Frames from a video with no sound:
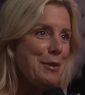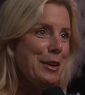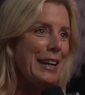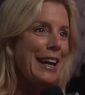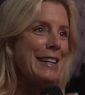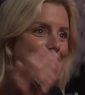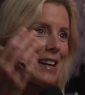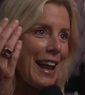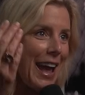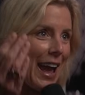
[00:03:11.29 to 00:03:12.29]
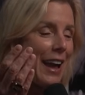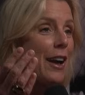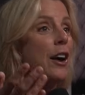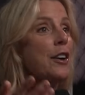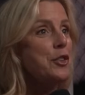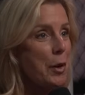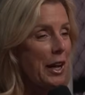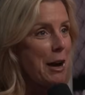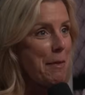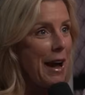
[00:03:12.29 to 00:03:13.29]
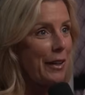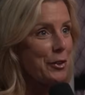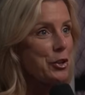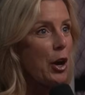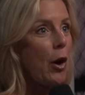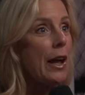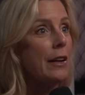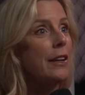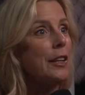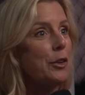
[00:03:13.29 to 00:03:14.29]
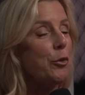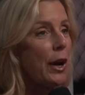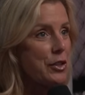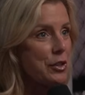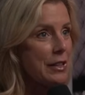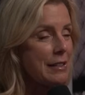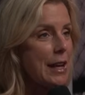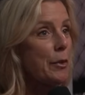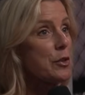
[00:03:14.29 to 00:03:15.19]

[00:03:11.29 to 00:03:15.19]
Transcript: you again said hey do you want to come back on the show and you graciously accepted